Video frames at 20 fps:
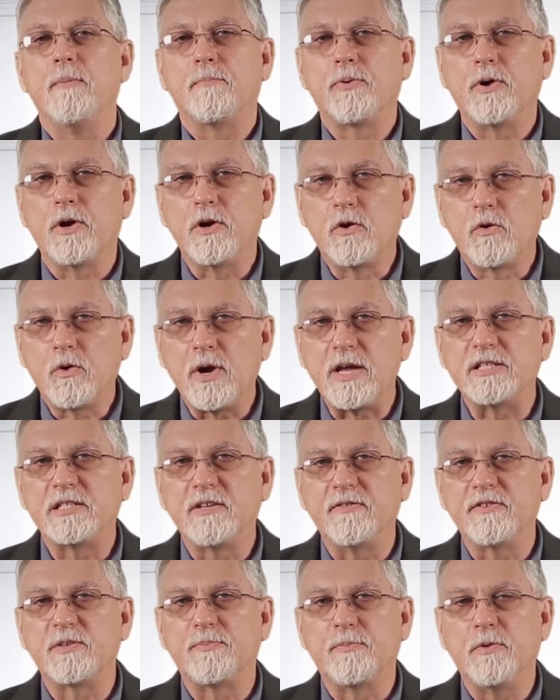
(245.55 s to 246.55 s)

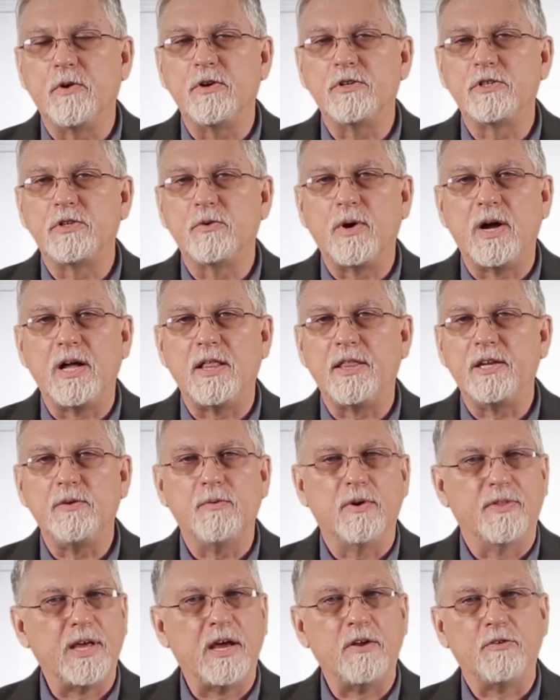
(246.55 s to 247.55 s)
progressive spirituality
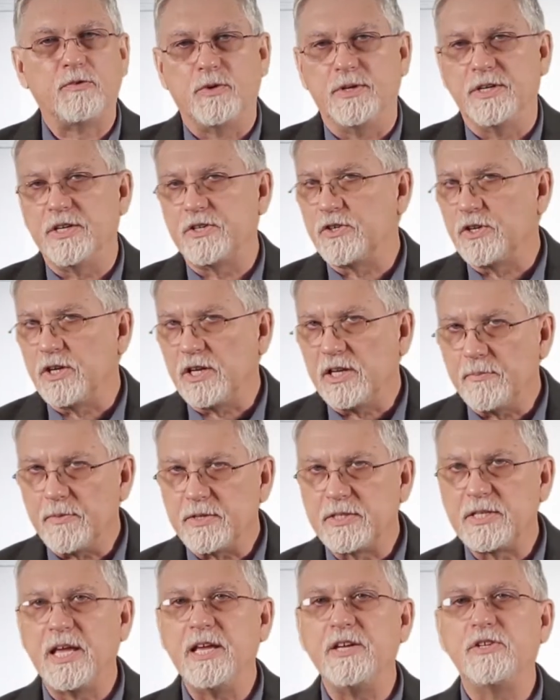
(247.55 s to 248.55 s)
without traditional
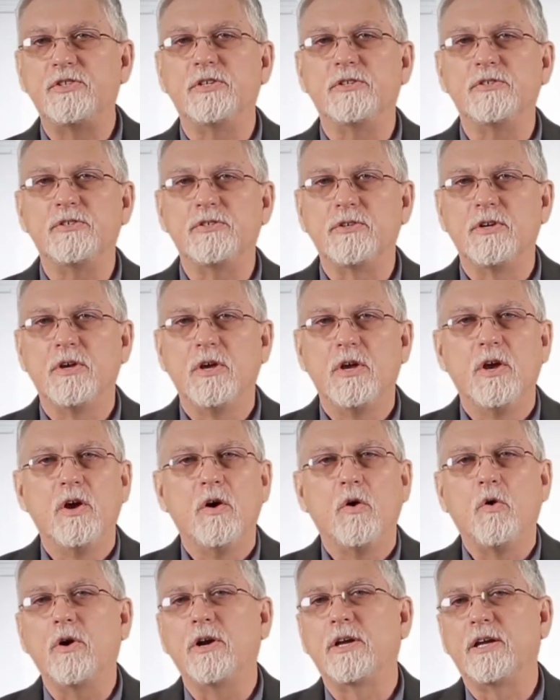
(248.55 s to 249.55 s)
limitations
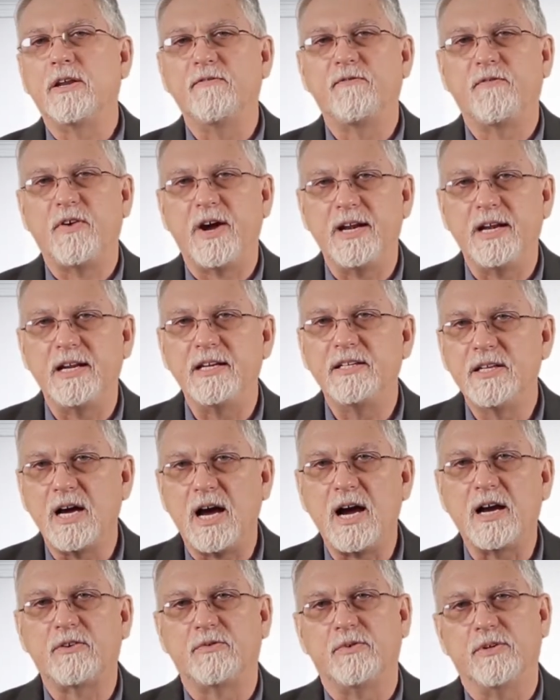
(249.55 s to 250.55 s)
or confining
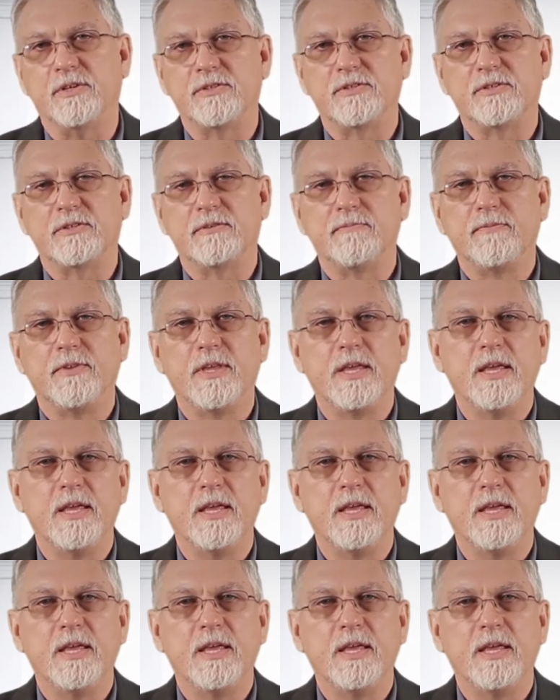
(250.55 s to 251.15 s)
doctrines.